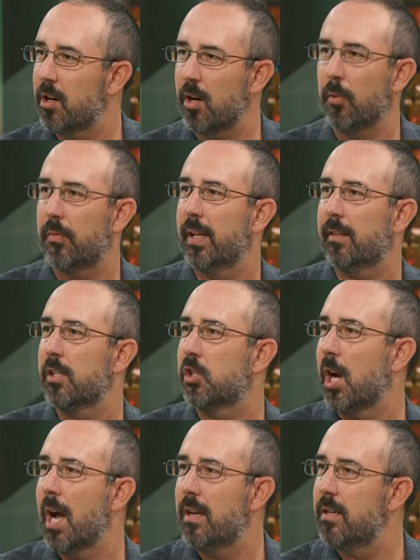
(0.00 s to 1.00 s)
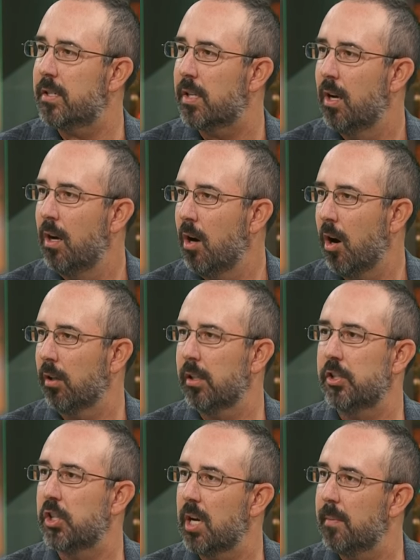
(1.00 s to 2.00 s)
I don't think the Giants are
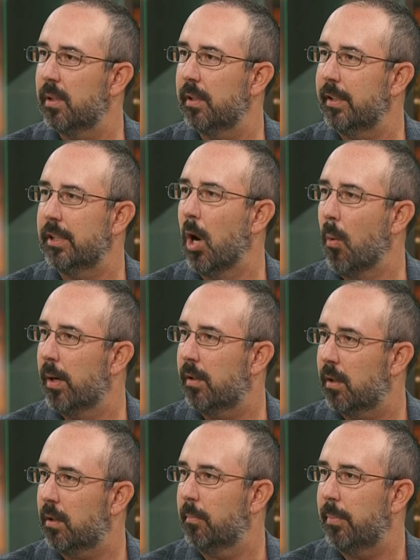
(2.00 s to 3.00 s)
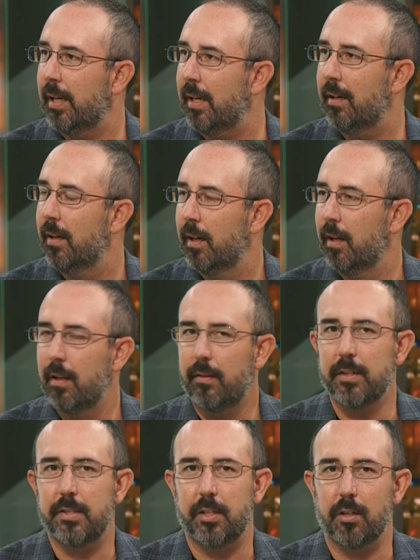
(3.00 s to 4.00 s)
legitimately going to compete
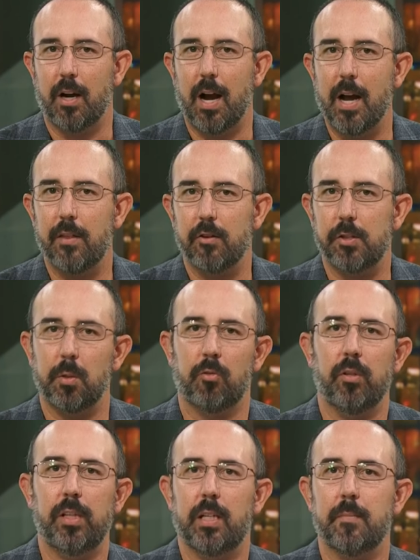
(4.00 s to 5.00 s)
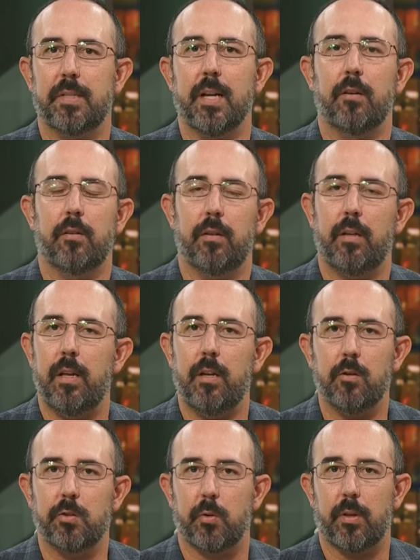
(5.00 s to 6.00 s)
this year either. So it really comes down to the
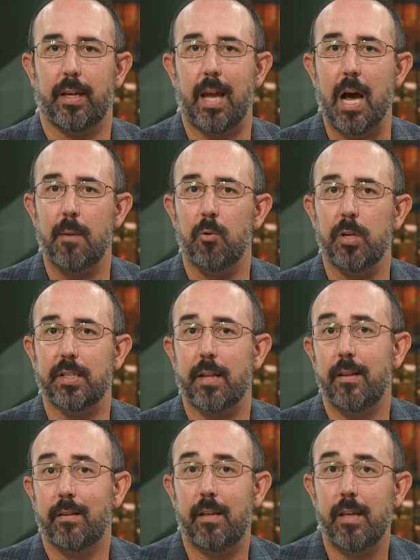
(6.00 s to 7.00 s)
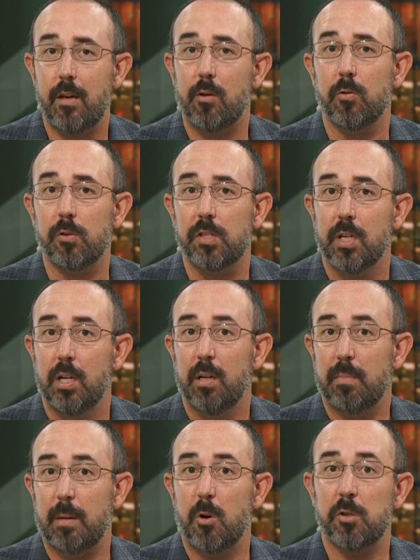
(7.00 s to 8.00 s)
Eagles or the Cowboys. I think the Eagles,
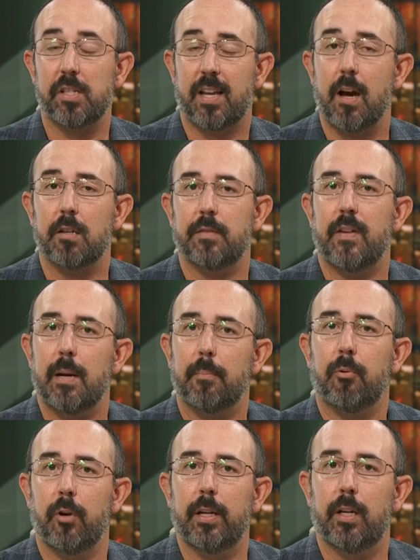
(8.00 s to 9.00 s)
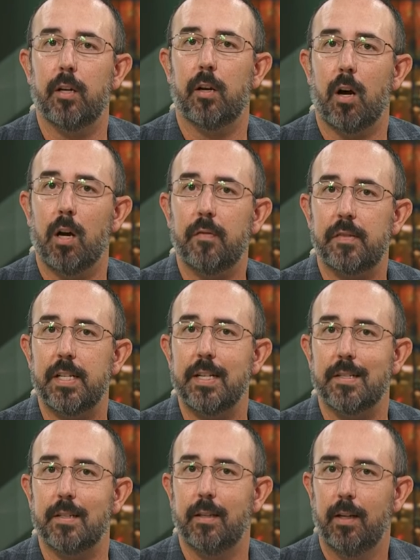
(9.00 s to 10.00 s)
by most accounts, have had a pretty good
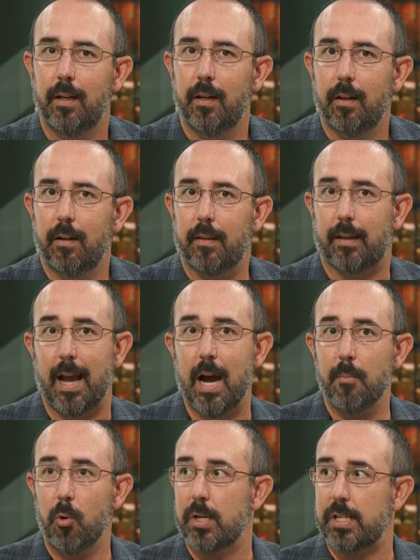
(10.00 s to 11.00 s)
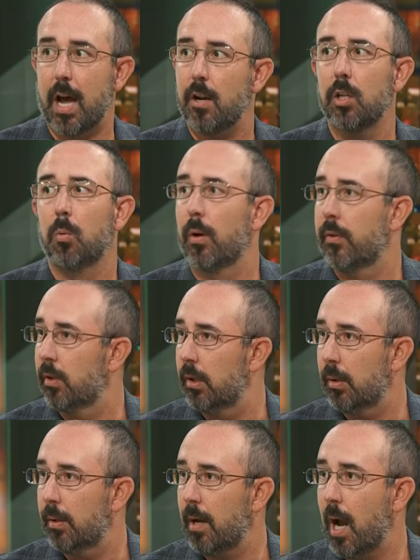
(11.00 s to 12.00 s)
offseason. The Cowboys, I don't know what they're
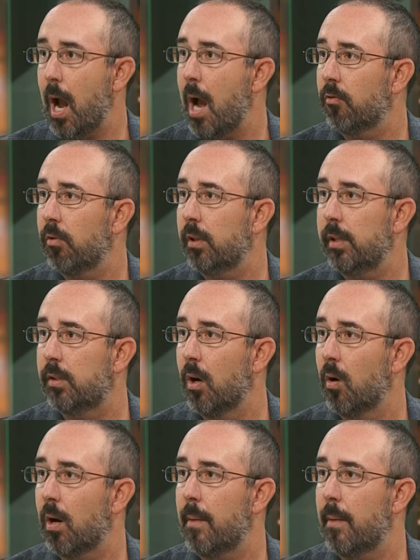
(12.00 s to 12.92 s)
doing. I really don't.